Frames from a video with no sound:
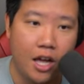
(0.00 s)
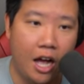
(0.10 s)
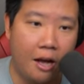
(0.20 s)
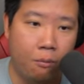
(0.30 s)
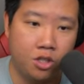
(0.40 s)

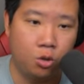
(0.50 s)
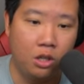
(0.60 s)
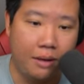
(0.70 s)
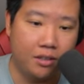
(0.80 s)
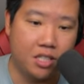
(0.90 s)
What's cool
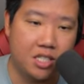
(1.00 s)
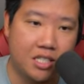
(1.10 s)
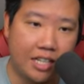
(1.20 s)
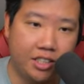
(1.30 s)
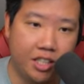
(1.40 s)
about this is
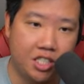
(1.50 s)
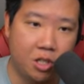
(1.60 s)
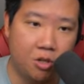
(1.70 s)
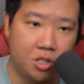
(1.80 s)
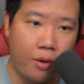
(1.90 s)
that there is
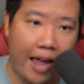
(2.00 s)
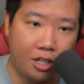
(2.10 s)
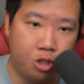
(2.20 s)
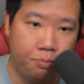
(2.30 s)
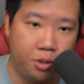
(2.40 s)
also
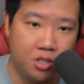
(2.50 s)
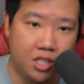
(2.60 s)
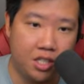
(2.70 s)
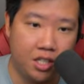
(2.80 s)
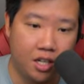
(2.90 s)
attributes
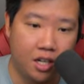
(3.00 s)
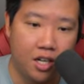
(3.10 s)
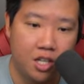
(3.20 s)
in here.